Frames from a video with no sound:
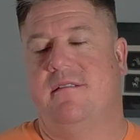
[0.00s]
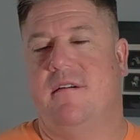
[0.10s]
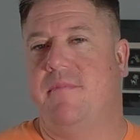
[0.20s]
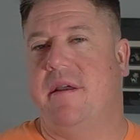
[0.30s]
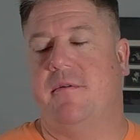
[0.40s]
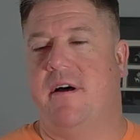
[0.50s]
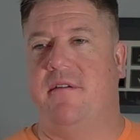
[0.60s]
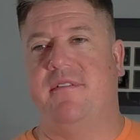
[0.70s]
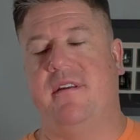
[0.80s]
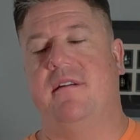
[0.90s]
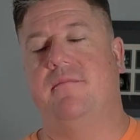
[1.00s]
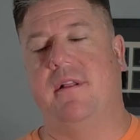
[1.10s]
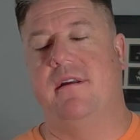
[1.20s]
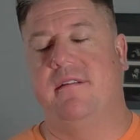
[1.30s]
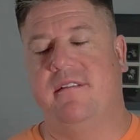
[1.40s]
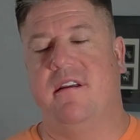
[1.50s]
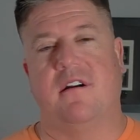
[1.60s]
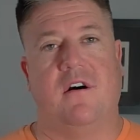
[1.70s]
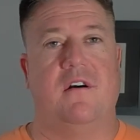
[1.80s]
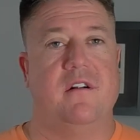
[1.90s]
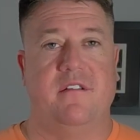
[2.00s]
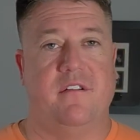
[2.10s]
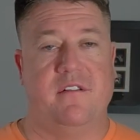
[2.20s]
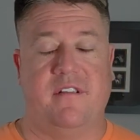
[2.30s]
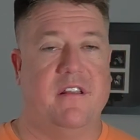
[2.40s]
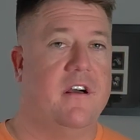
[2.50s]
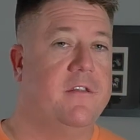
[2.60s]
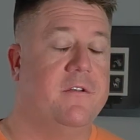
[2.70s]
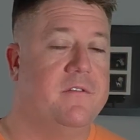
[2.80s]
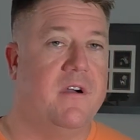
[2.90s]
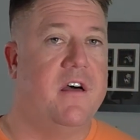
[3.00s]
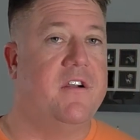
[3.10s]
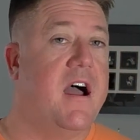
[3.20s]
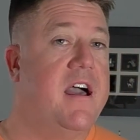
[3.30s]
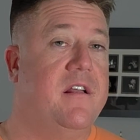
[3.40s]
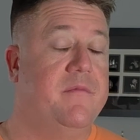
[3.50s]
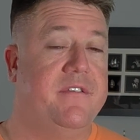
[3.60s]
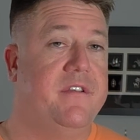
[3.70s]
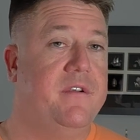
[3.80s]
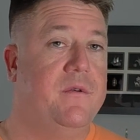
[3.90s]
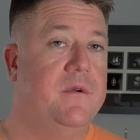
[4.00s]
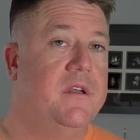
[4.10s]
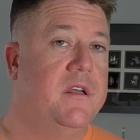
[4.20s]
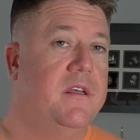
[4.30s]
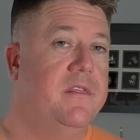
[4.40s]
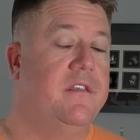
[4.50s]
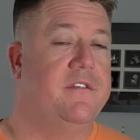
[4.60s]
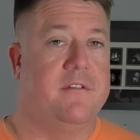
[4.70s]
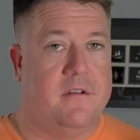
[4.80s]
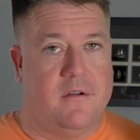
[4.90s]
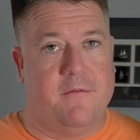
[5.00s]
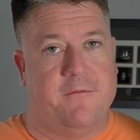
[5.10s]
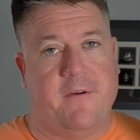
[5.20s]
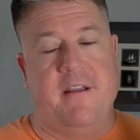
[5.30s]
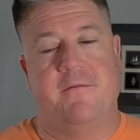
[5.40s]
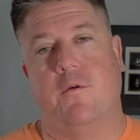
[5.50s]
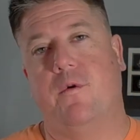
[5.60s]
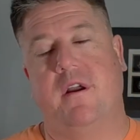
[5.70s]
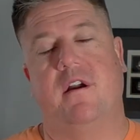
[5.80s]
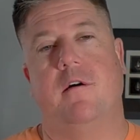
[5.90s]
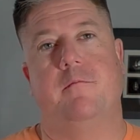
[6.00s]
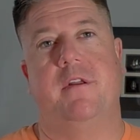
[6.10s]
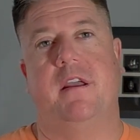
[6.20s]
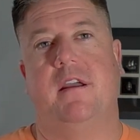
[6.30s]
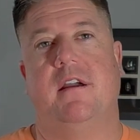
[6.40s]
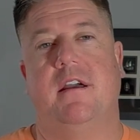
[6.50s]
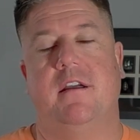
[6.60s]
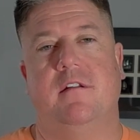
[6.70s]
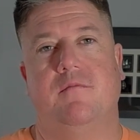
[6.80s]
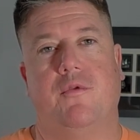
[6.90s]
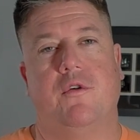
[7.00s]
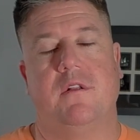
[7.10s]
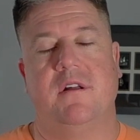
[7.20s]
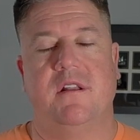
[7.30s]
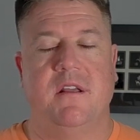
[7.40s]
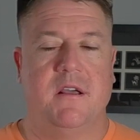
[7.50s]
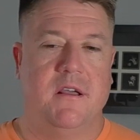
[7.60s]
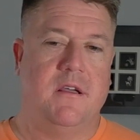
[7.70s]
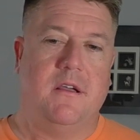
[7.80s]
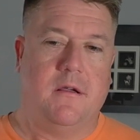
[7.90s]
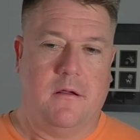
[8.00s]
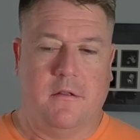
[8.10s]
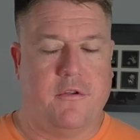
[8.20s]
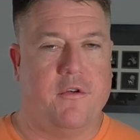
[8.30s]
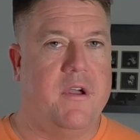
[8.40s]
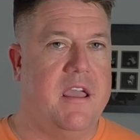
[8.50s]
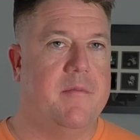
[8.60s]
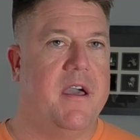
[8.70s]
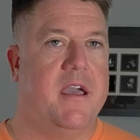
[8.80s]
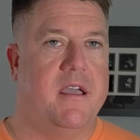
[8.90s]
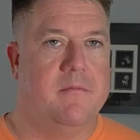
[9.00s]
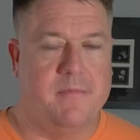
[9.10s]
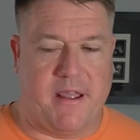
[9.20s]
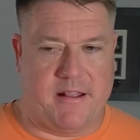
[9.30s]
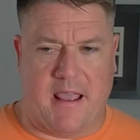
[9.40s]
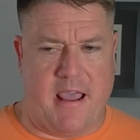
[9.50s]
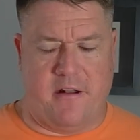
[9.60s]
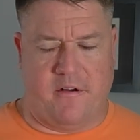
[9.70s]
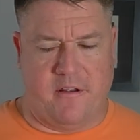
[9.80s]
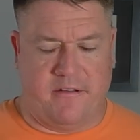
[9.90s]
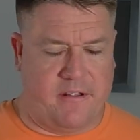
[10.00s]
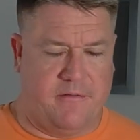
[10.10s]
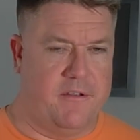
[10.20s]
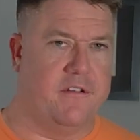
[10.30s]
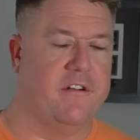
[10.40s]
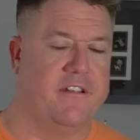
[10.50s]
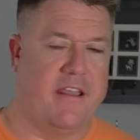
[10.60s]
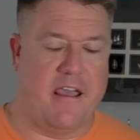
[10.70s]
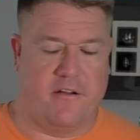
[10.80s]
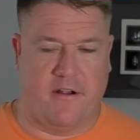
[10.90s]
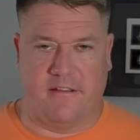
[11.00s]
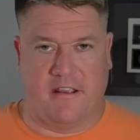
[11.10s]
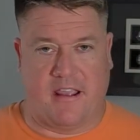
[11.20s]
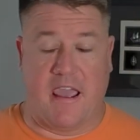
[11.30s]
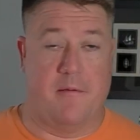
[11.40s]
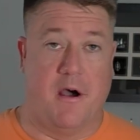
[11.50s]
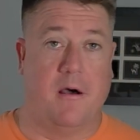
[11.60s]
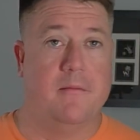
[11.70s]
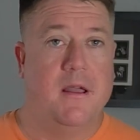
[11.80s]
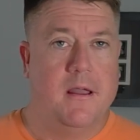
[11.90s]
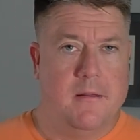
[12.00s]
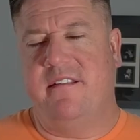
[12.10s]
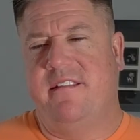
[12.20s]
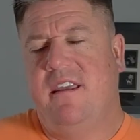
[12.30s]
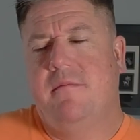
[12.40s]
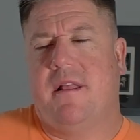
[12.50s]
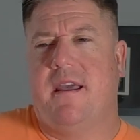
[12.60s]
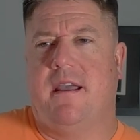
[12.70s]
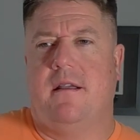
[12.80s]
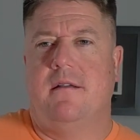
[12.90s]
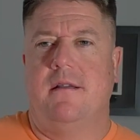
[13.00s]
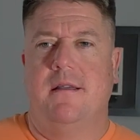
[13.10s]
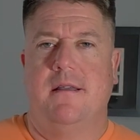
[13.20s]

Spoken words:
some people have sent cards or sent other items to this freight forwarding company in Portland through eBay. Like the address, if you search the address, it came up. It seemed like